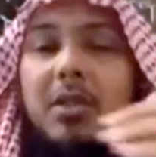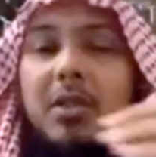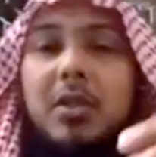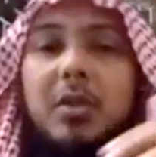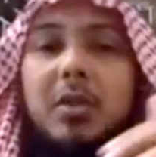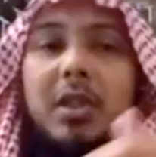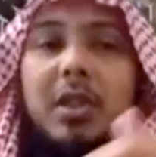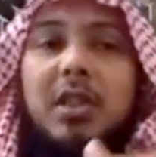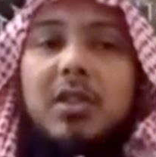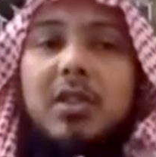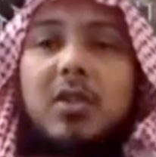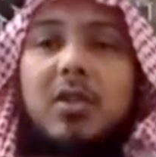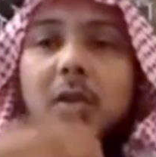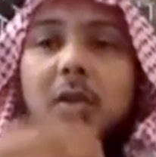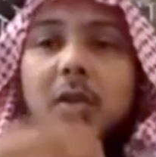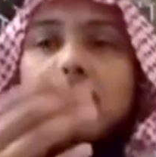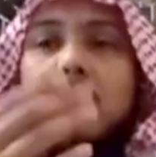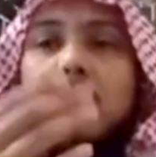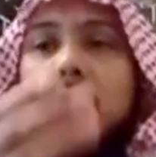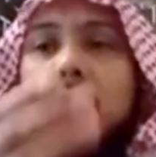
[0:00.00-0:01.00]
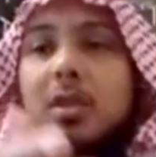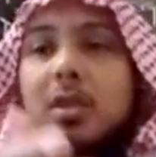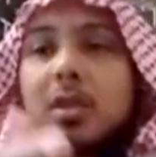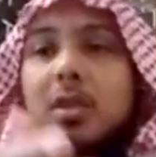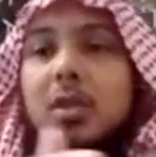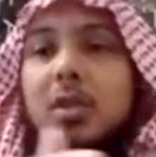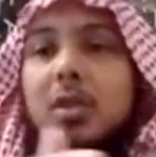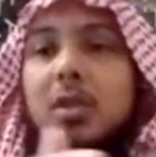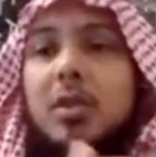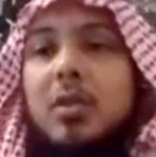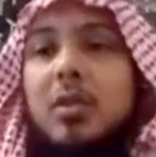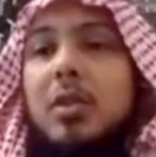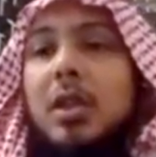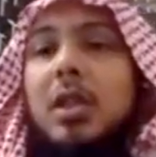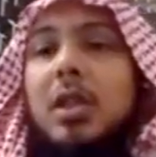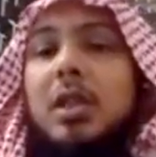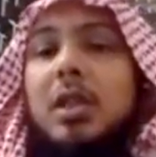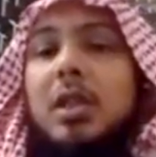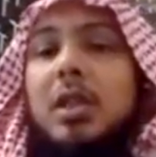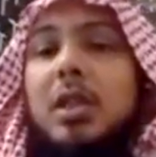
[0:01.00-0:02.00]
you, he insults you,
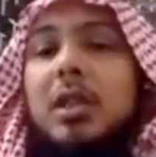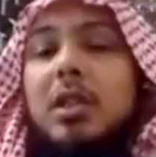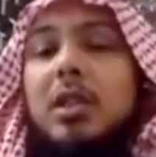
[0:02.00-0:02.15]
he